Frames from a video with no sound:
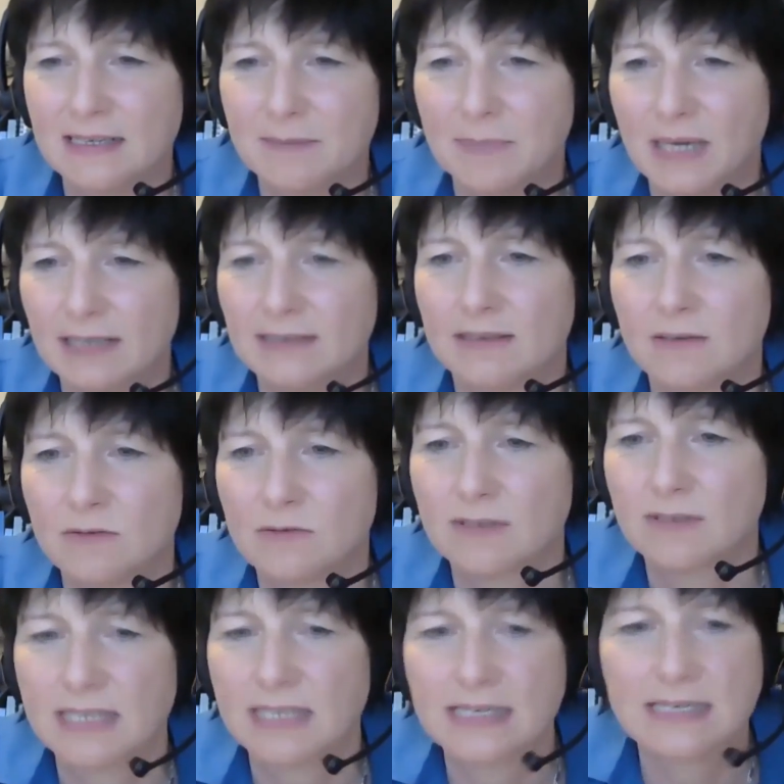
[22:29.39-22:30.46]
the whole
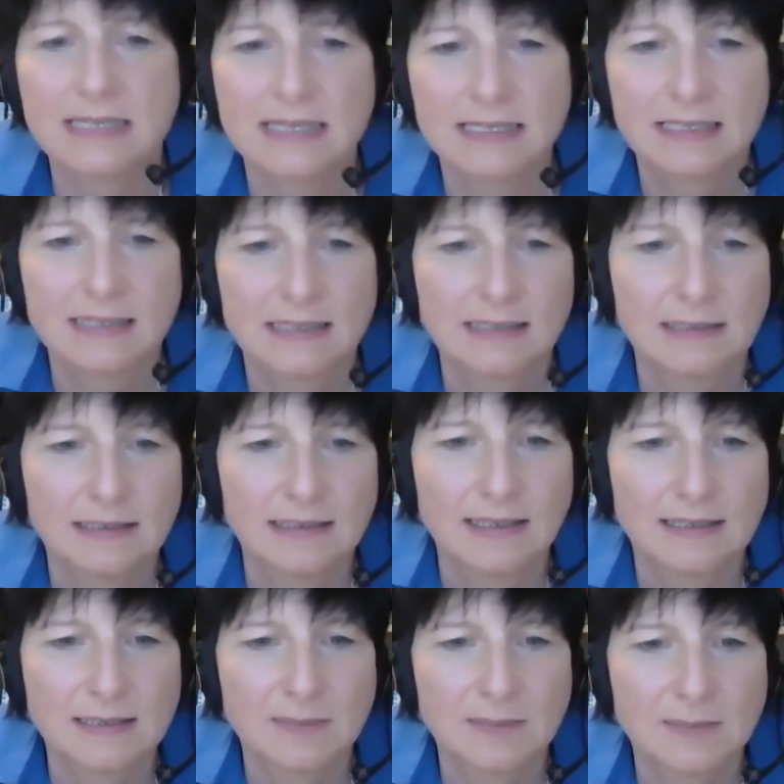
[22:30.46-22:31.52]
thing,
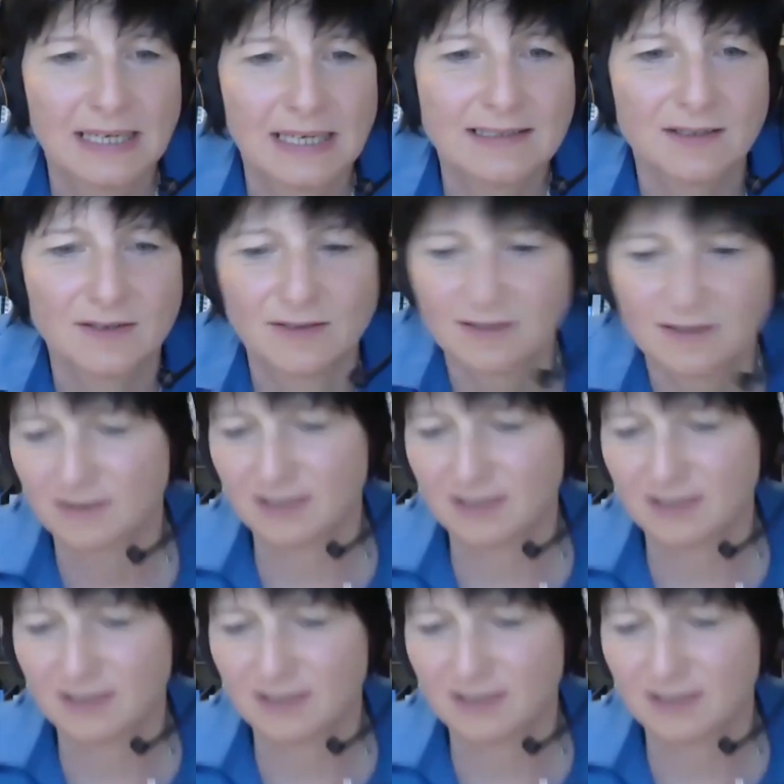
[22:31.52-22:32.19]
and dependent on